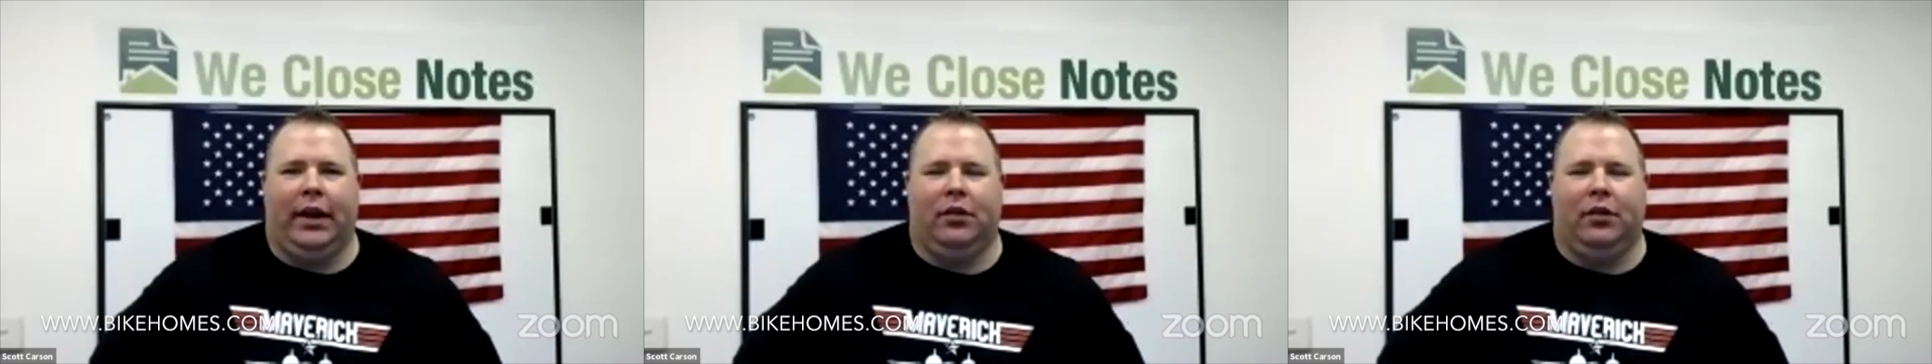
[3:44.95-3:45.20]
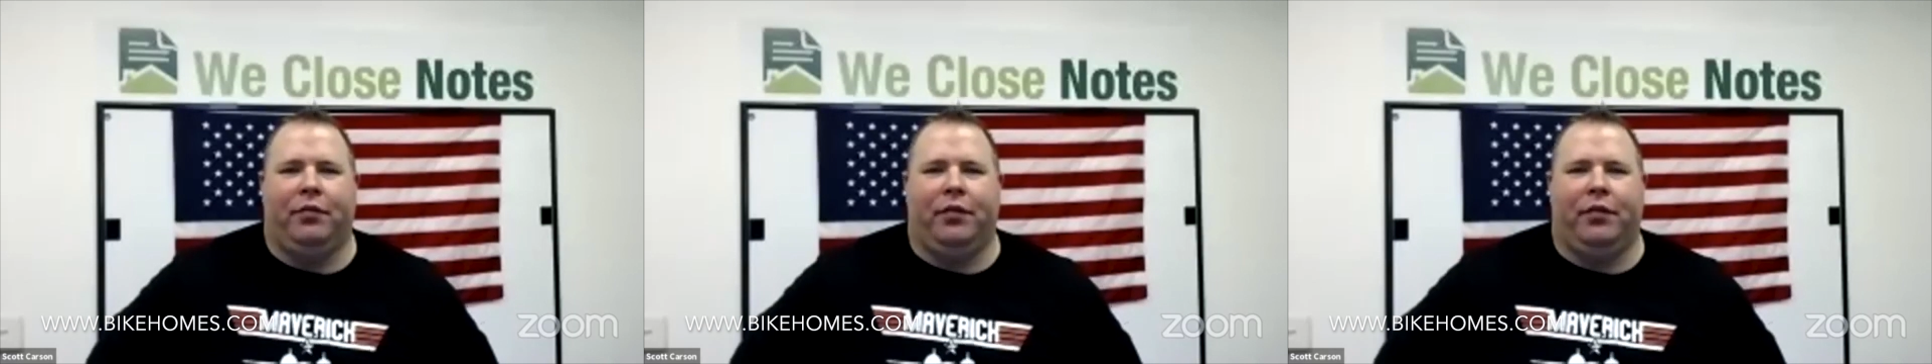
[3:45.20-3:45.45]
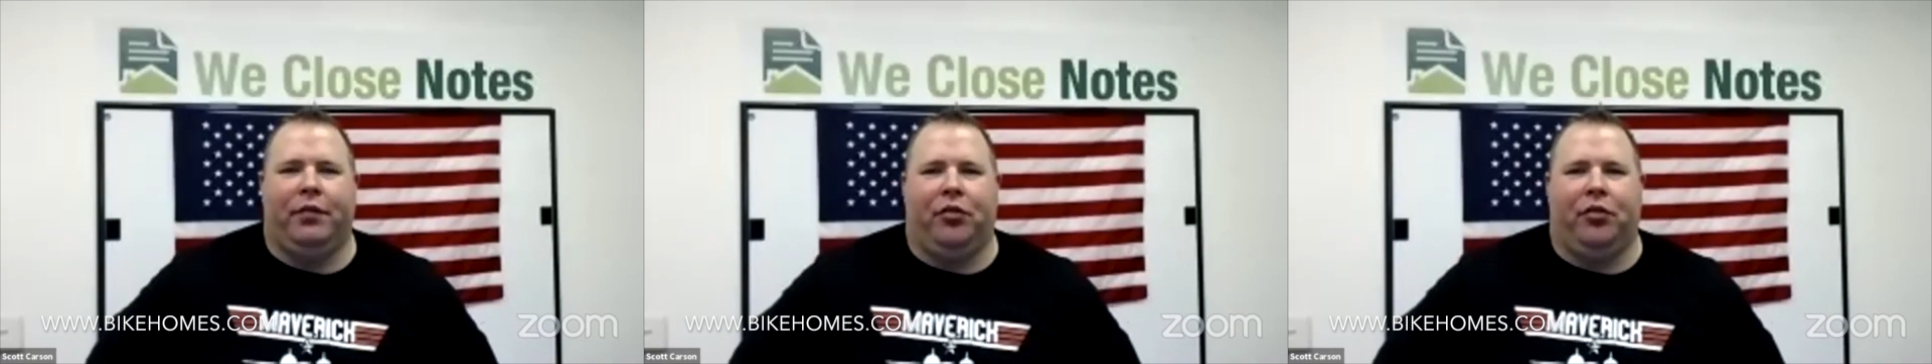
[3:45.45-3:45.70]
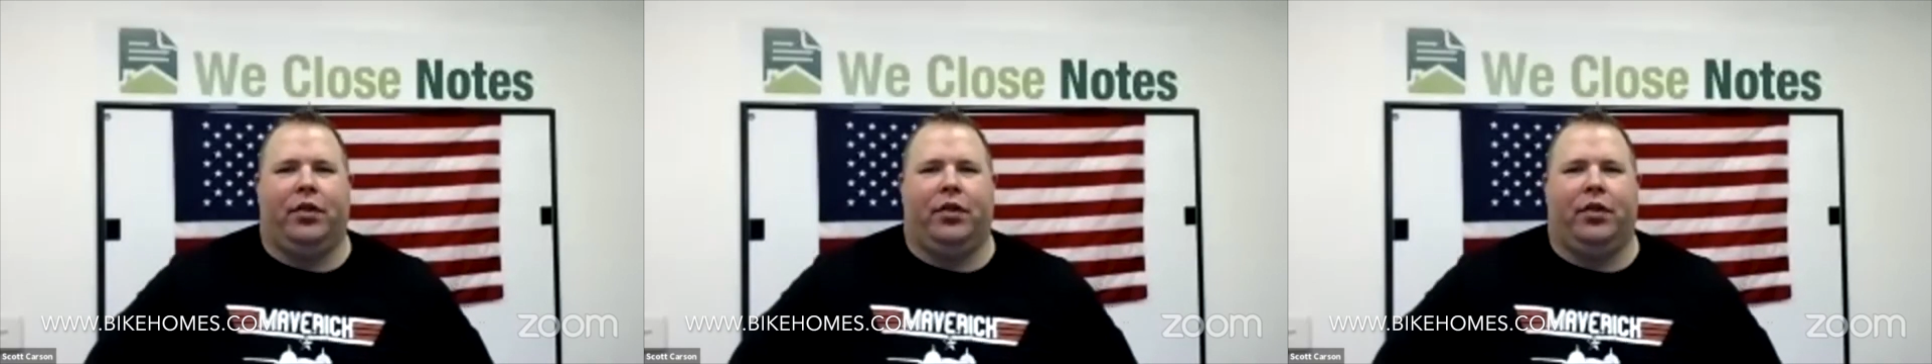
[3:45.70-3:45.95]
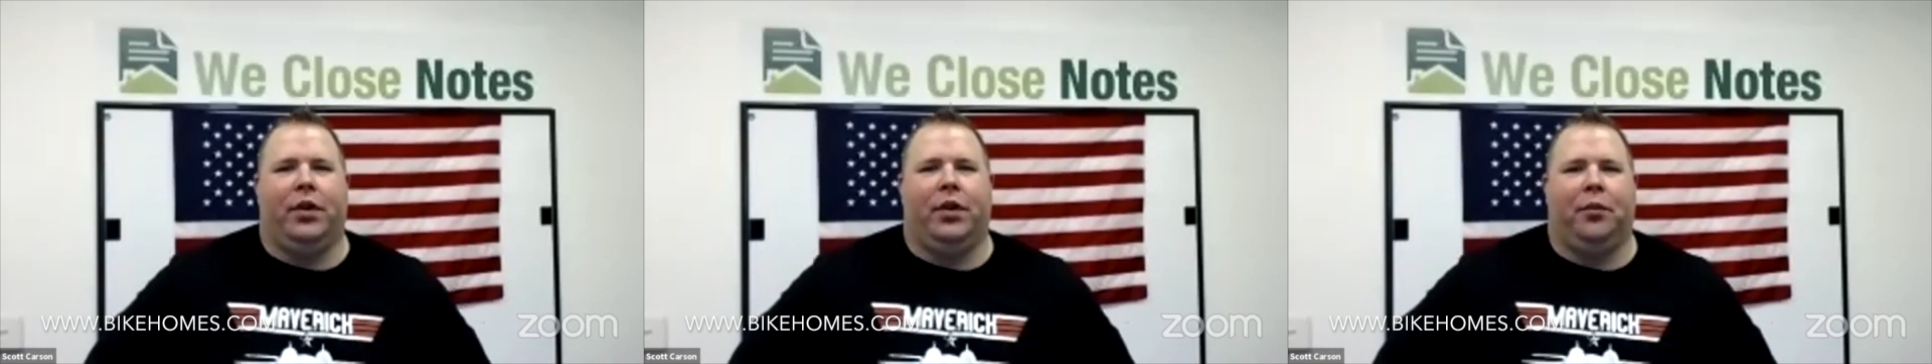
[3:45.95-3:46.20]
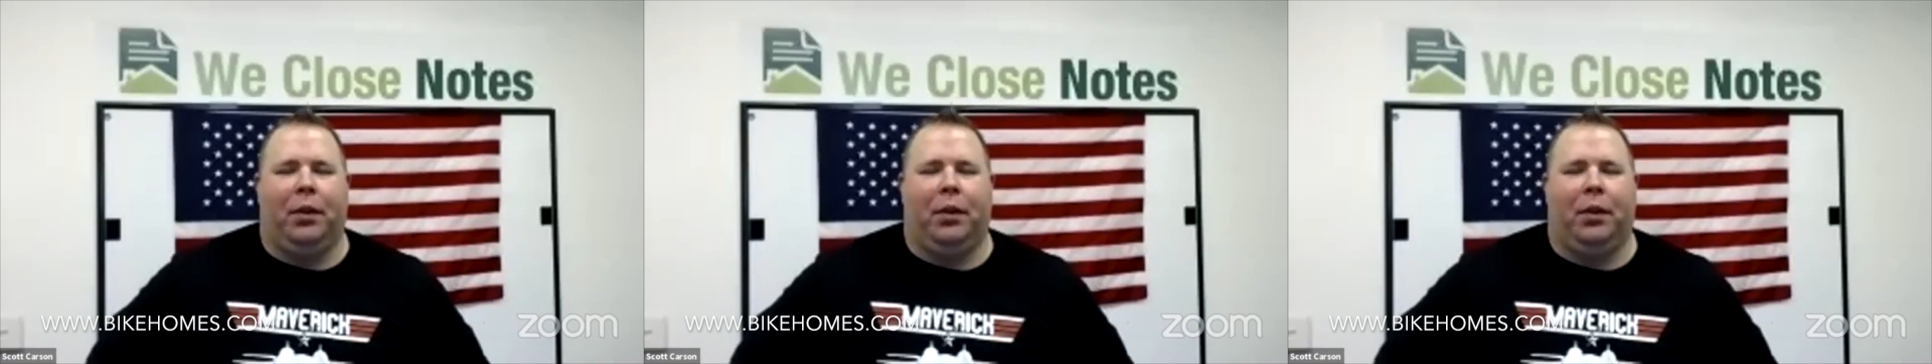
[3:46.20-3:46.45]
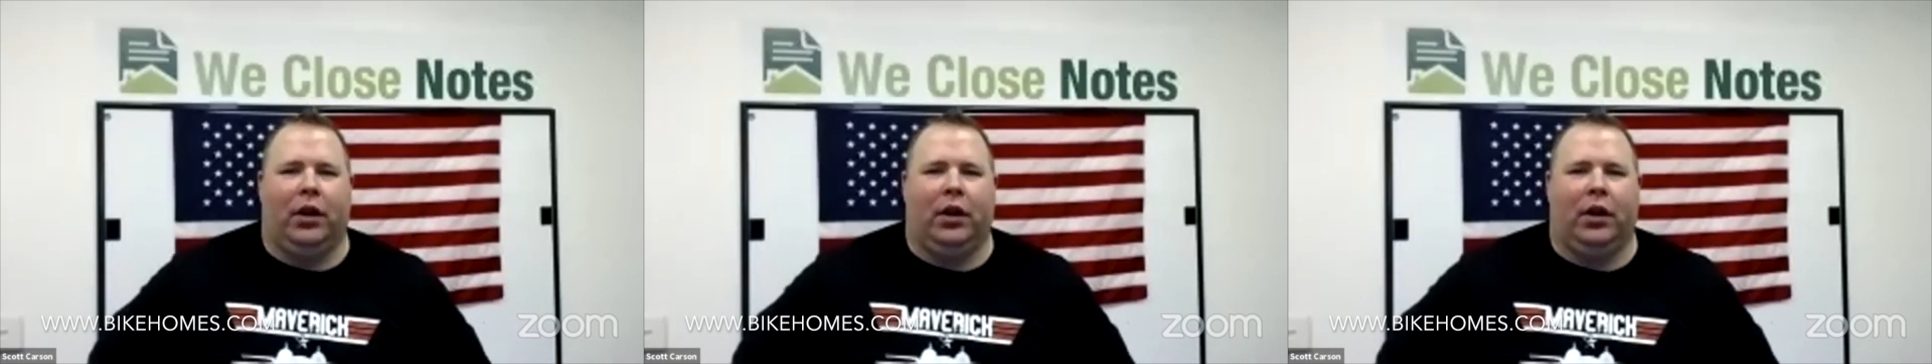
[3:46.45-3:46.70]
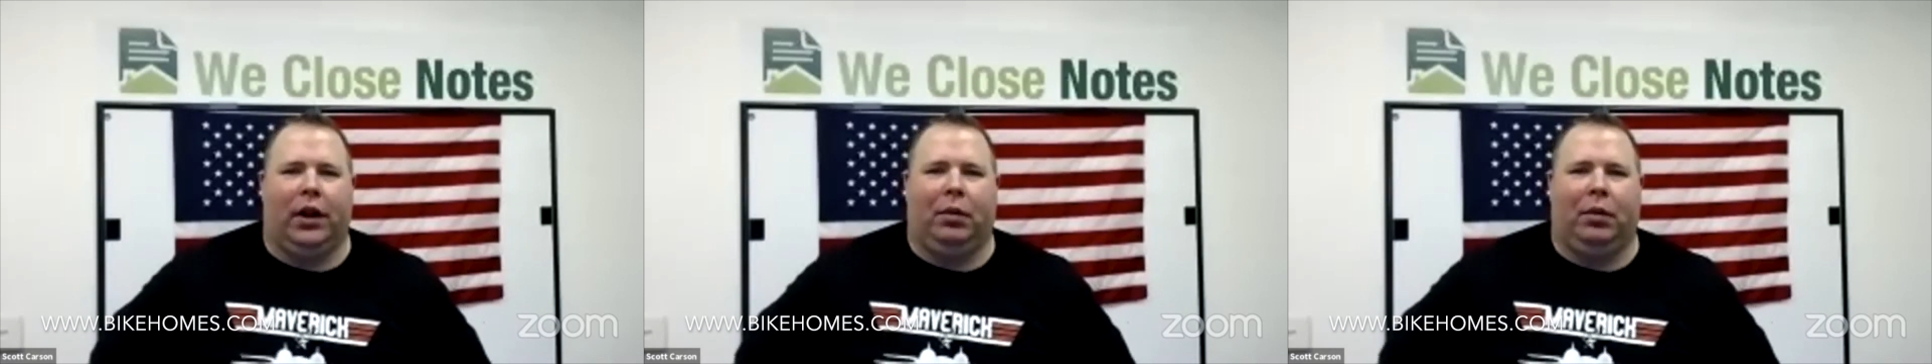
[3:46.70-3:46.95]
joint venture with other people on a
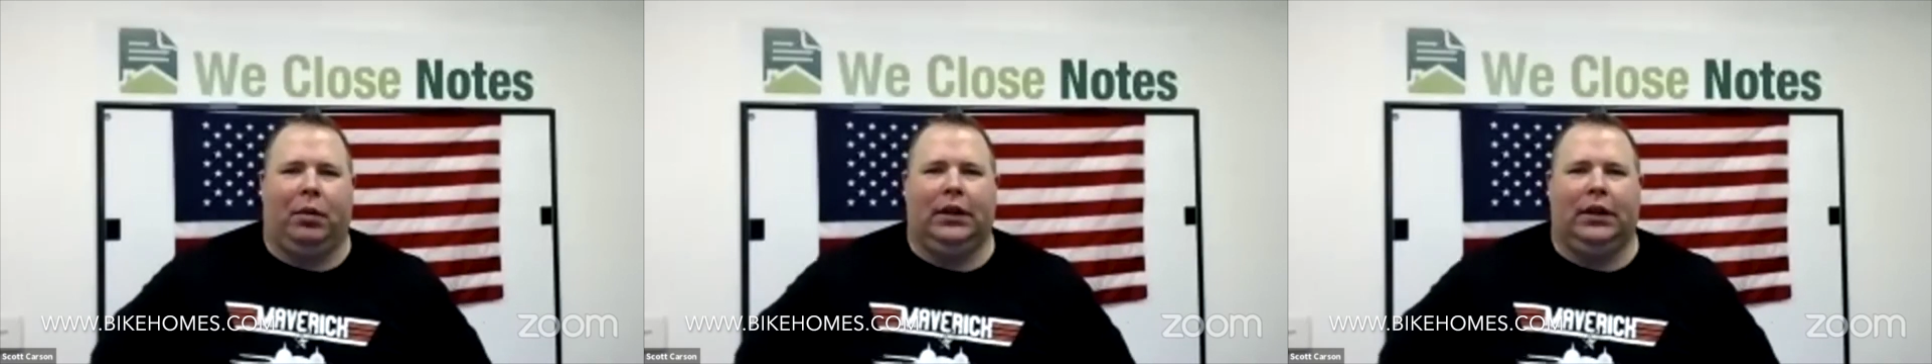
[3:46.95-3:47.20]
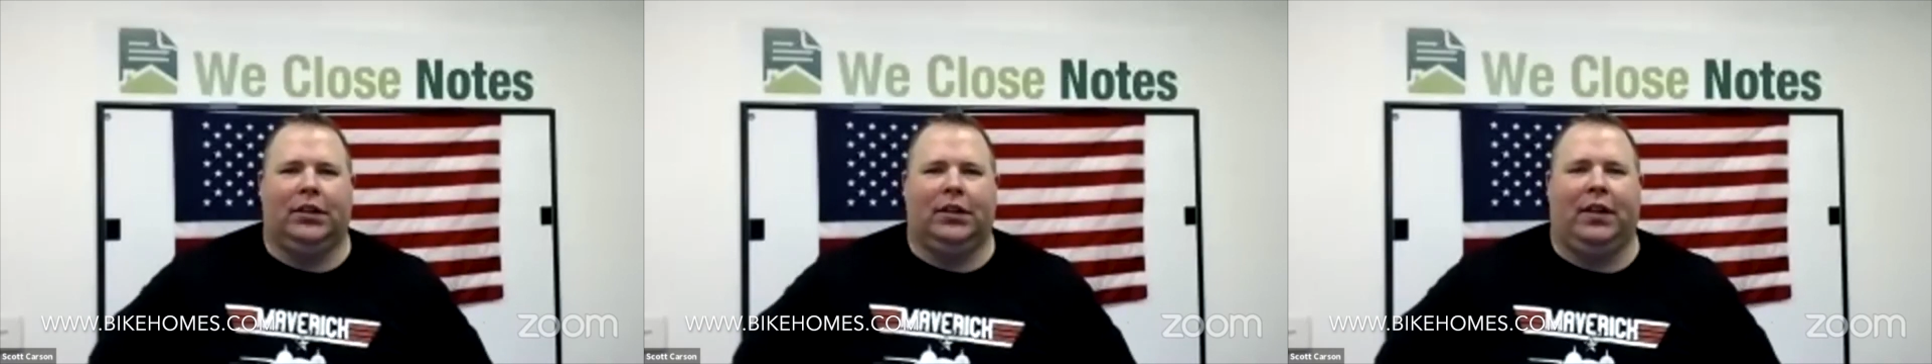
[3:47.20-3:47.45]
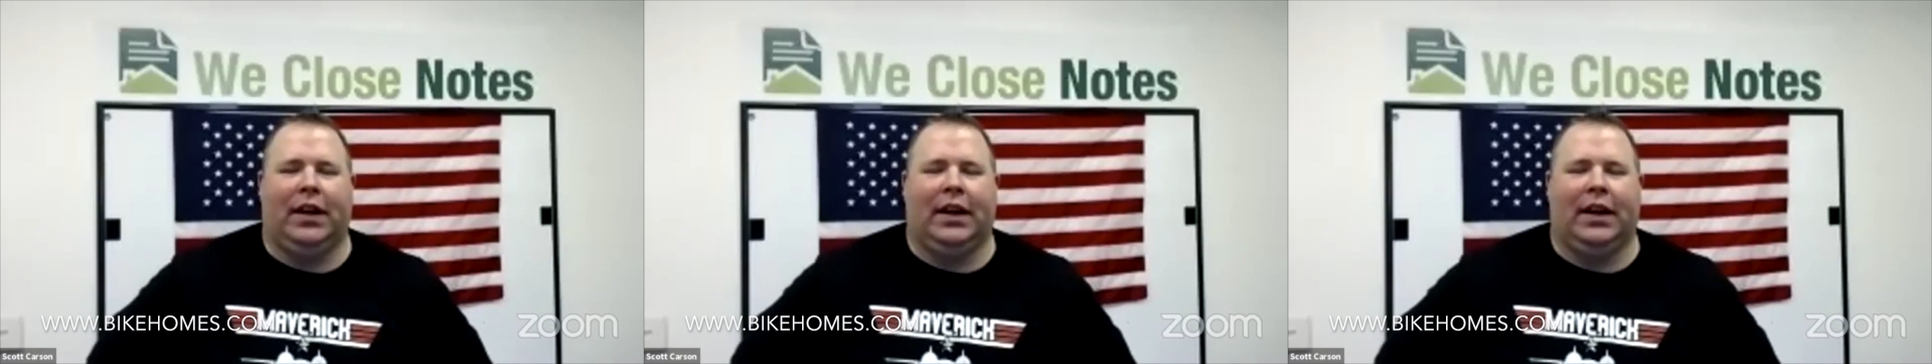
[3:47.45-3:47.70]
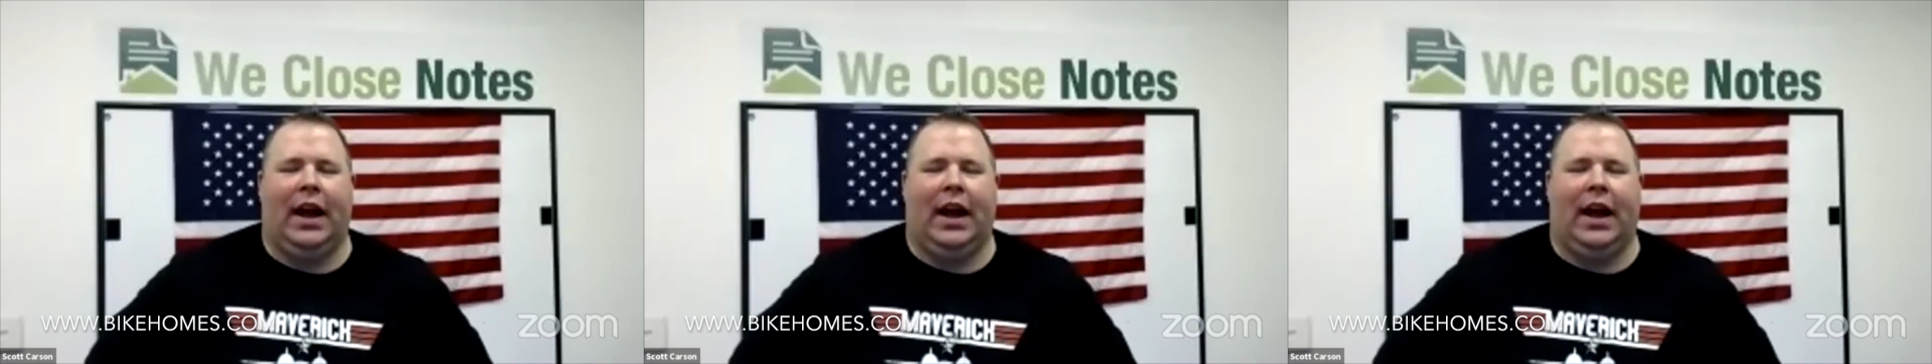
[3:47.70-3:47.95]
couple of deals and stuff like that.